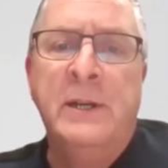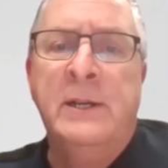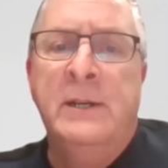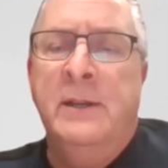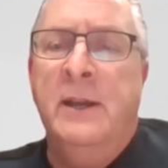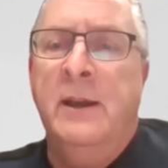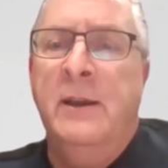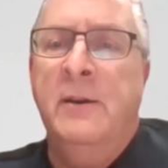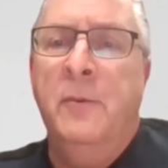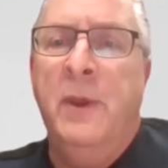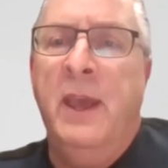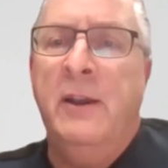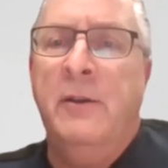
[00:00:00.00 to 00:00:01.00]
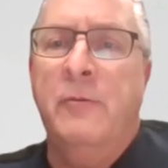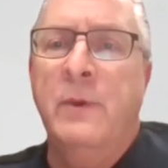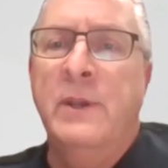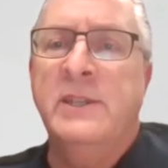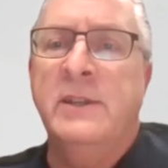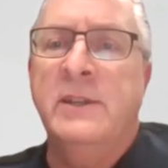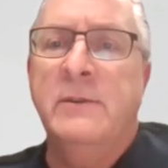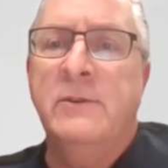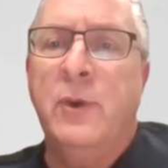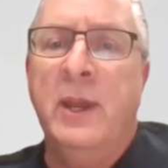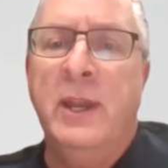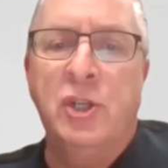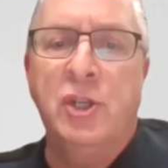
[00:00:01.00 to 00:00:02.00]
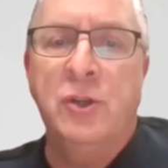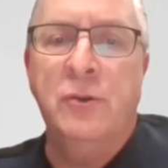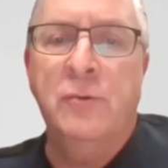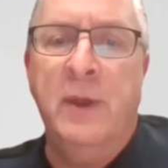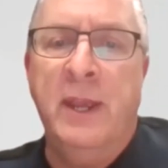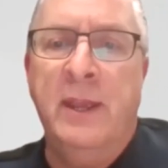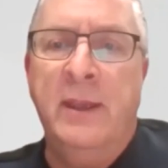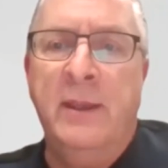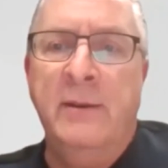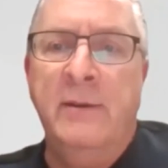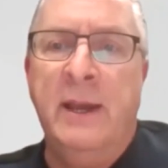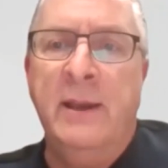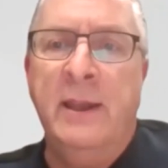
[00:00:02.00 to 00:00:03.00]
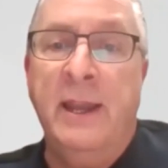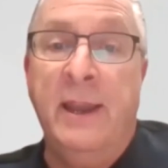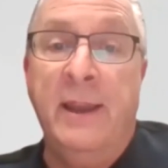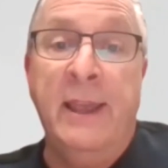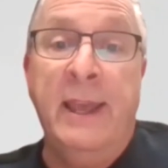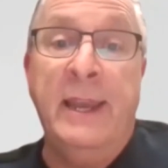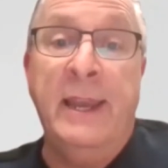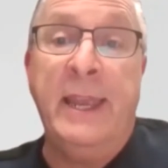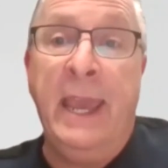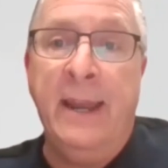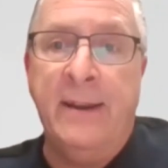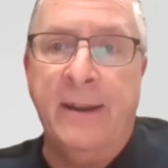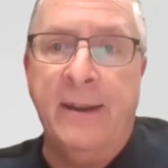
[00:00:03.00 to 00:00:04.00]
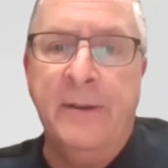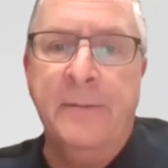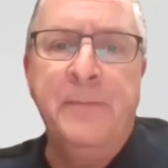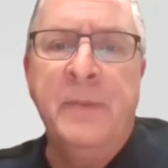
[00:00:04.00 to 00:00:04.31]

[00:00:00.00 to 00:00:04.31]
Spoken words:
We had a recent trade issue in Atlantic, Canada,